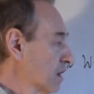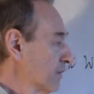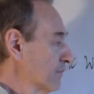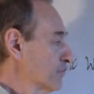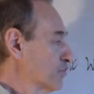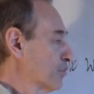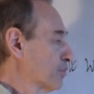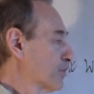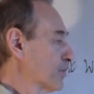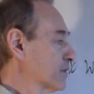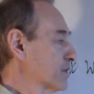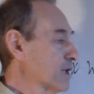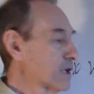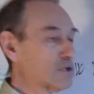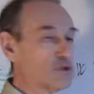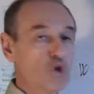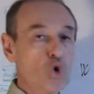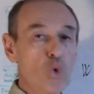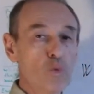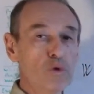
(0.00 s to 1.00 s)
to
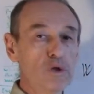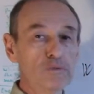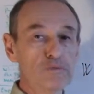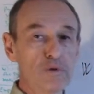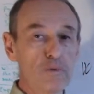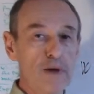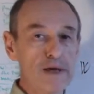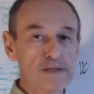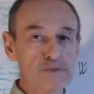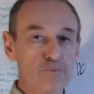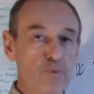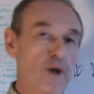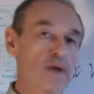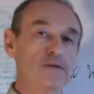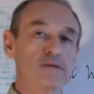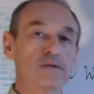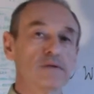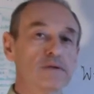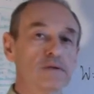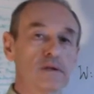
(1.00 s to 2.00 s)
predict who will be vice
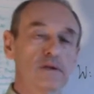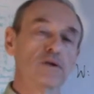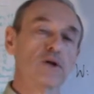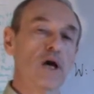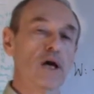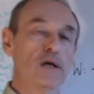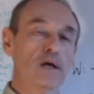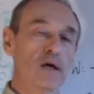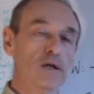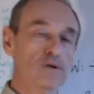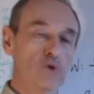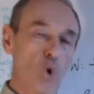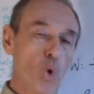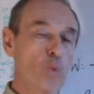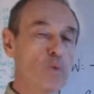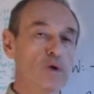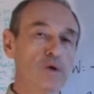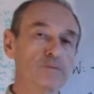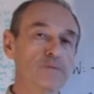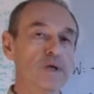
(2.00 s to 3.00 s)
president and who
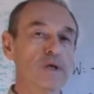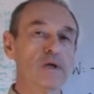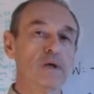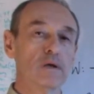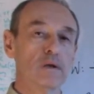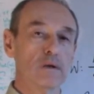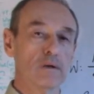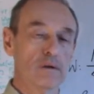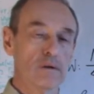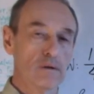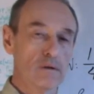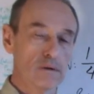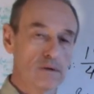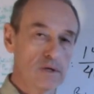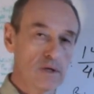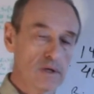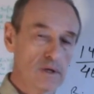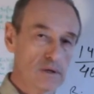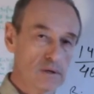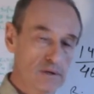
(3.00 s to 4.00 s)
will be
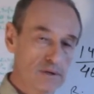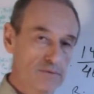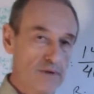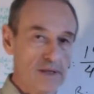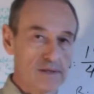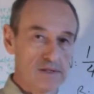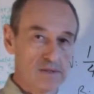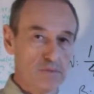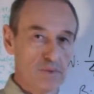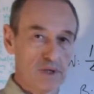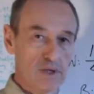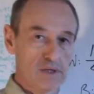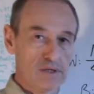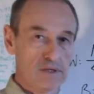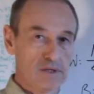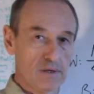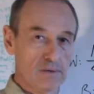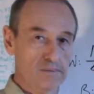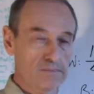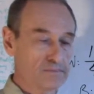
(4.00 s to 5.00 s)
the defense
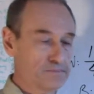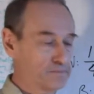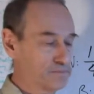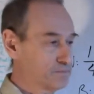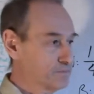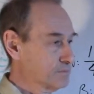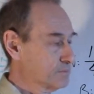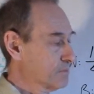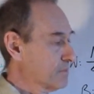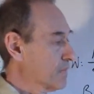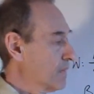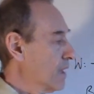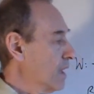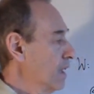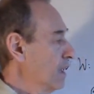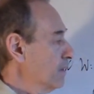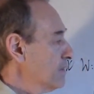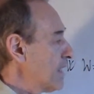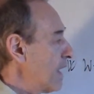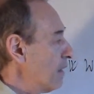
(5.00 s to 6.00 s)
minister.
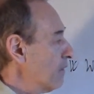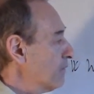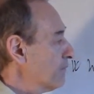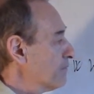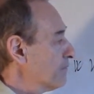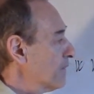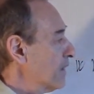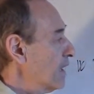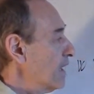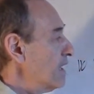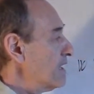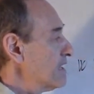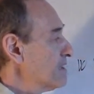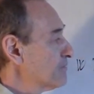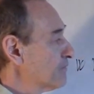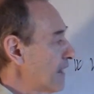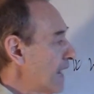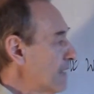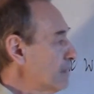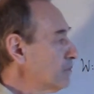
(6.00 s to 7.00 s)
Now,
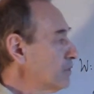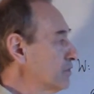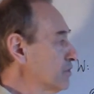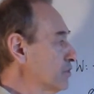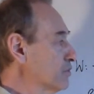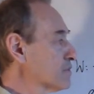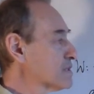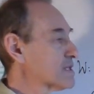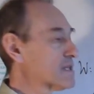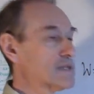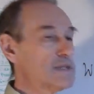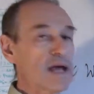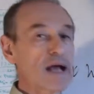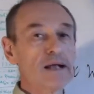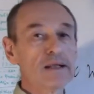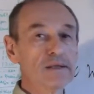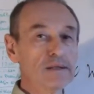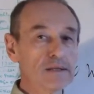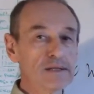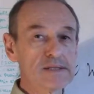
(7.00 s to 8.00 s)
if I will use
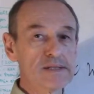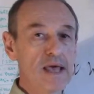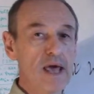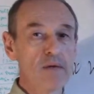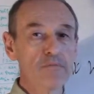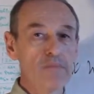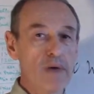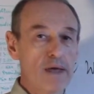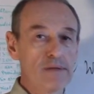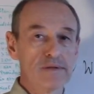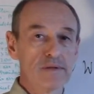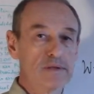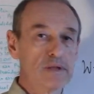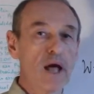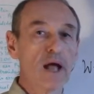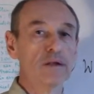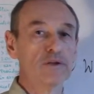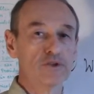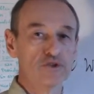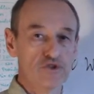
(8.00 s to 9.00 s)
exactly the same
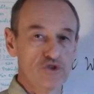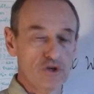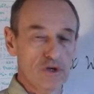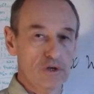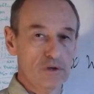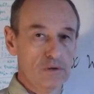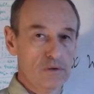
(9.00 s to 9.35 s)
methodology